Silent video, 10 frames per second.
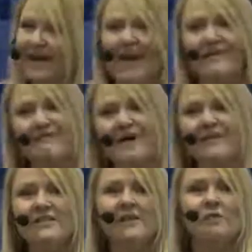And
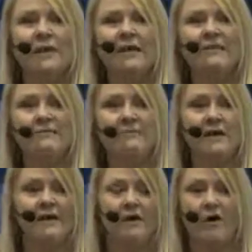finding a way to
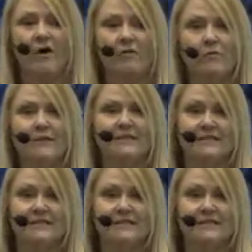make it all work